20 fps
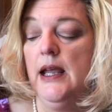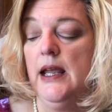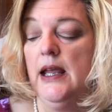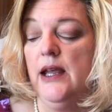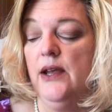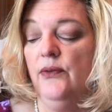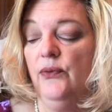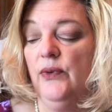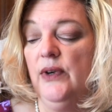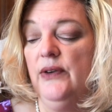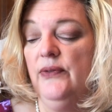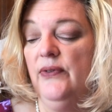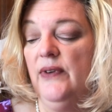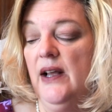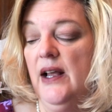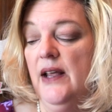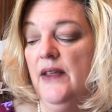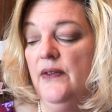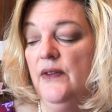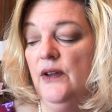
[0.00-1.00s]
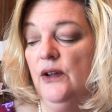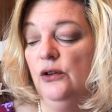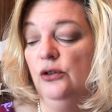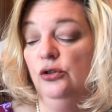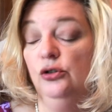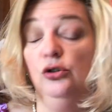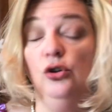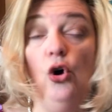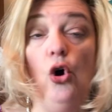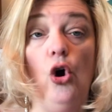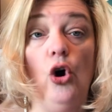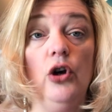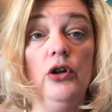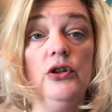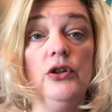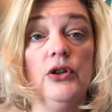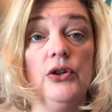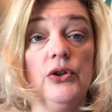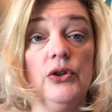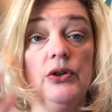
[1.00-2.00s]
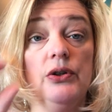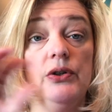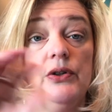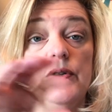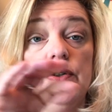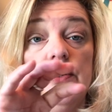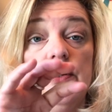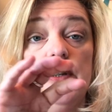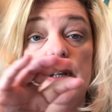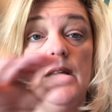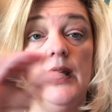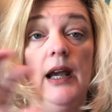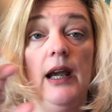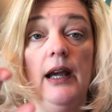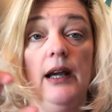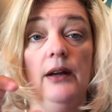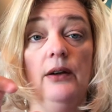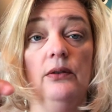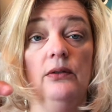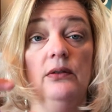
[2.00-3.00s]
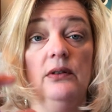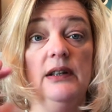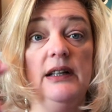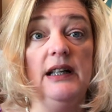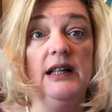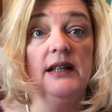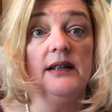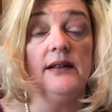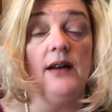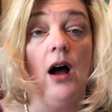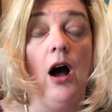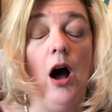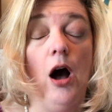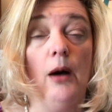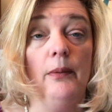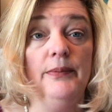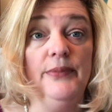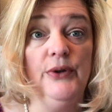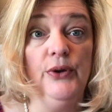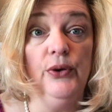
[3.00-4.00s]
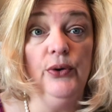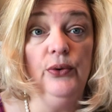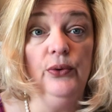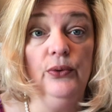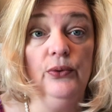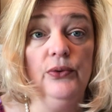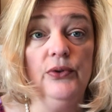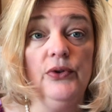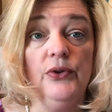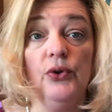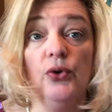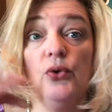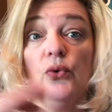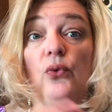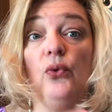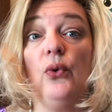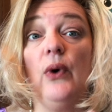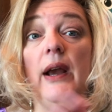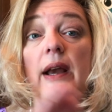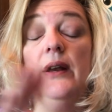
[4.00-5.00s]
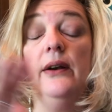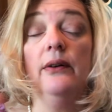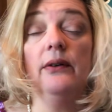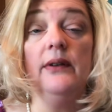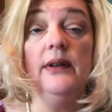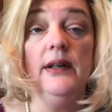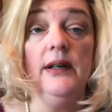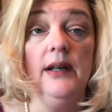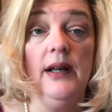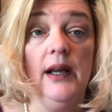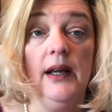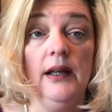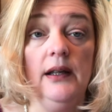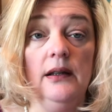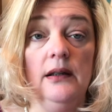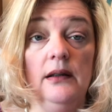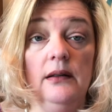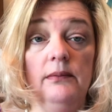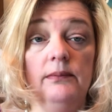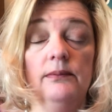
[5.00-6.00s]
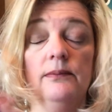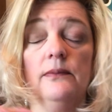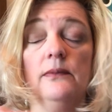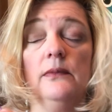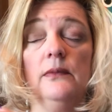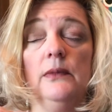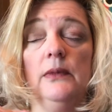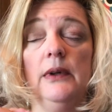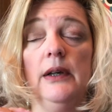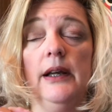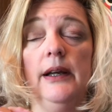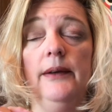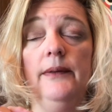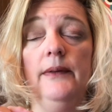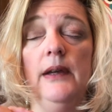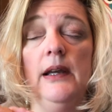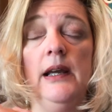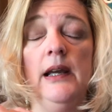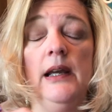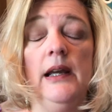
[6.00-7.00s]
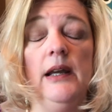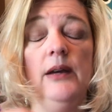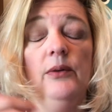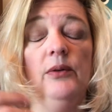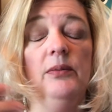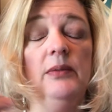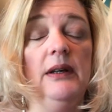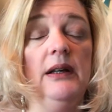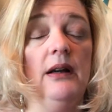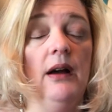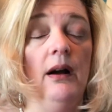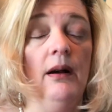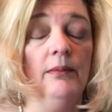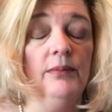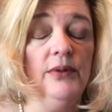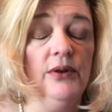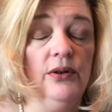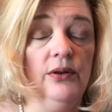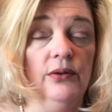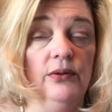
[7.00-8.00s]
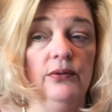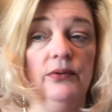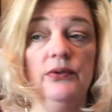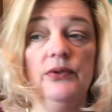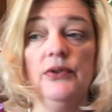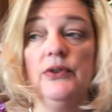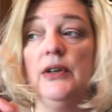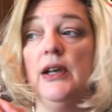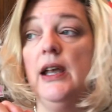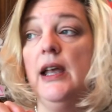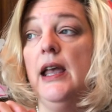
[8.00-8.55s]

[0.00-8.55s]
If we find the largest angle and it's obtuse, greater than 90, okay, it would be obtuse.